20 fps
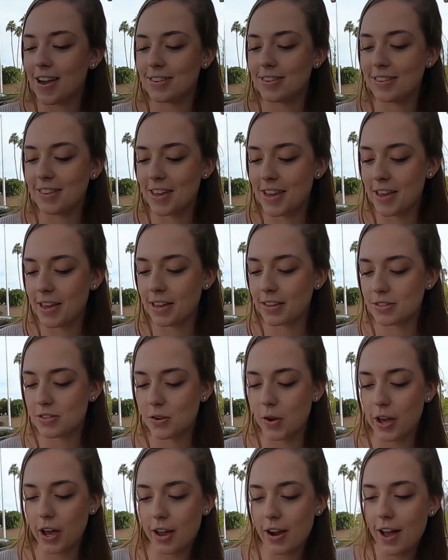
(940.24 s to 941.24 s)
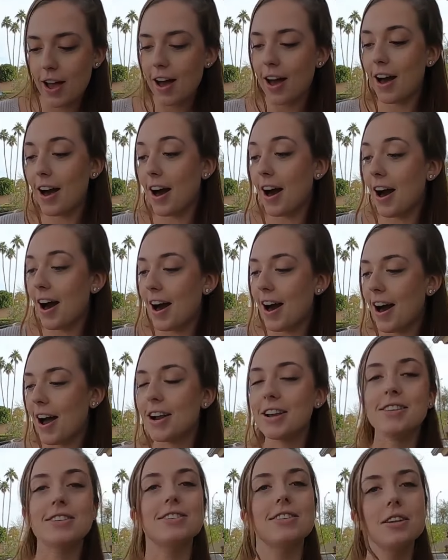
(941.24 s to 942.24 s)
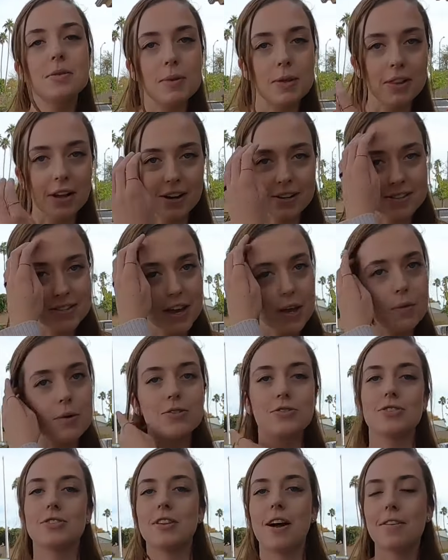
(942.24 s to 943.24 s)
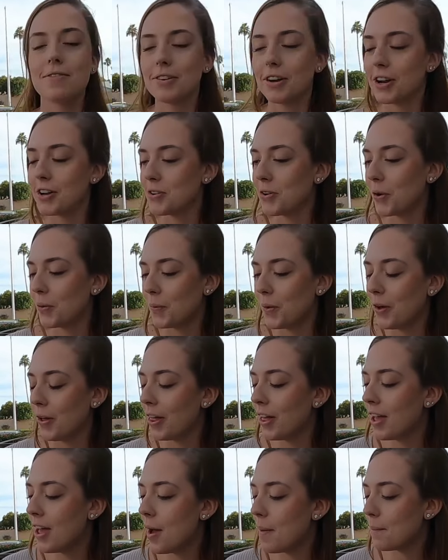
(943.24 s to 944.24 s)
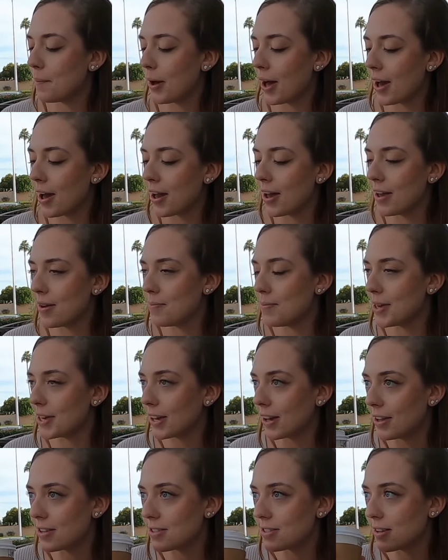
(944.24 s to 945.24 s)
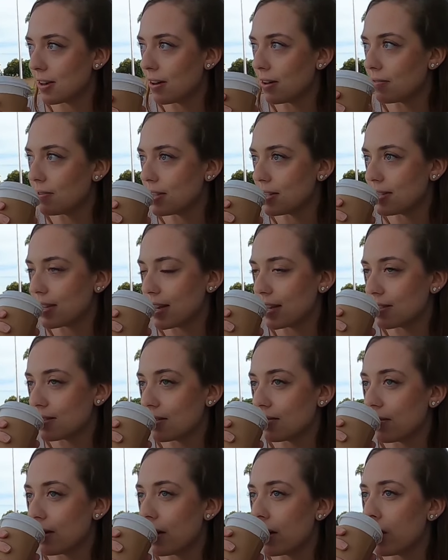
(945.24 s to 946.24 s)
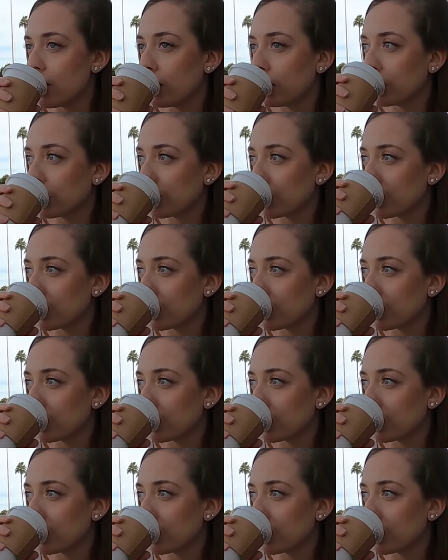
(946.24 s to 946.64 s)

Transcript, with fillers: I think, so I got a honey cinnamon latte, which is not very normal, but because of the taste of it,